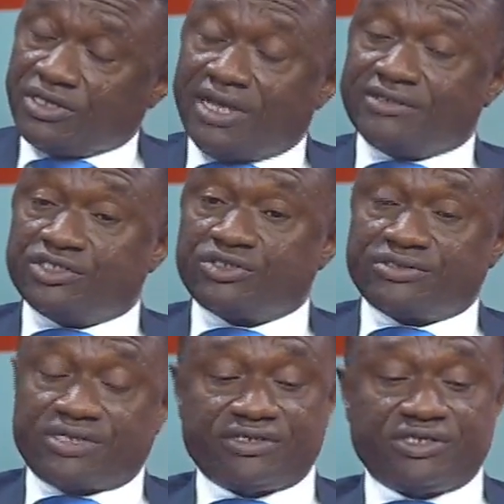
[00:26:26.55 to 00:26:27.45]
and
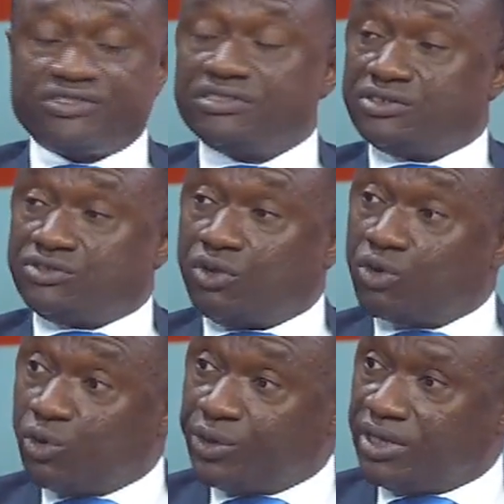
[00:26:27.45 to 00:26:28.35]
decentralization is
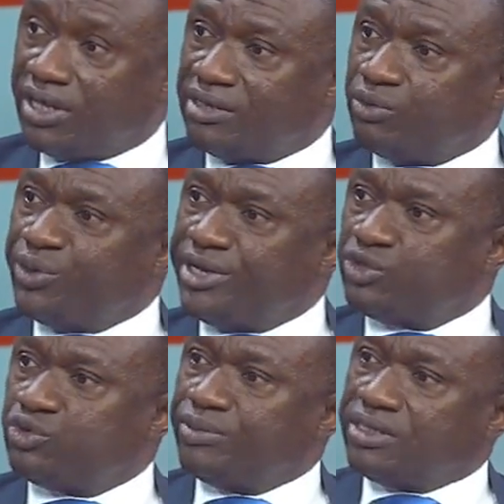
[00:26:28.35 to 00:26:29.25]
ongoing, and we
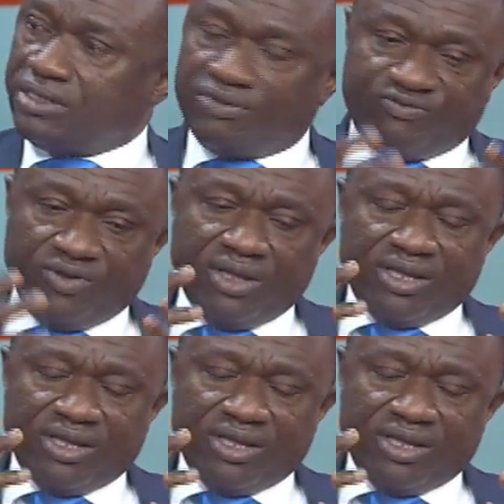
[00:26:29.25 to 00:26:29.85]
need to give